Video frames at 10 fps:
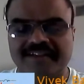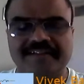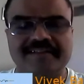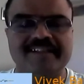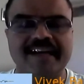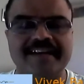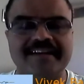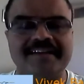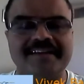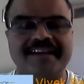
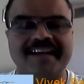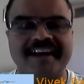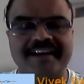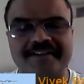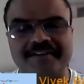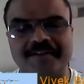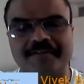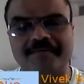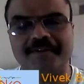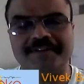Then Carol
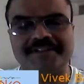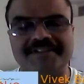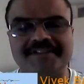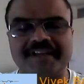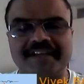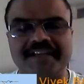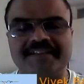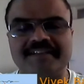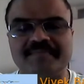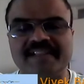was running
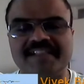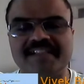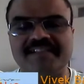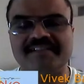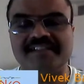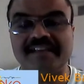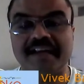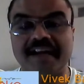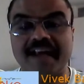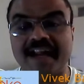the meeting
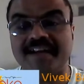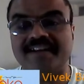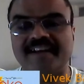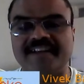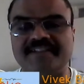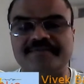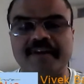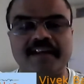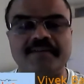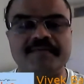single-handed as
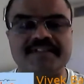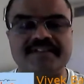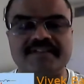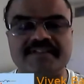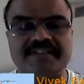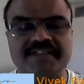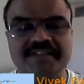well, with her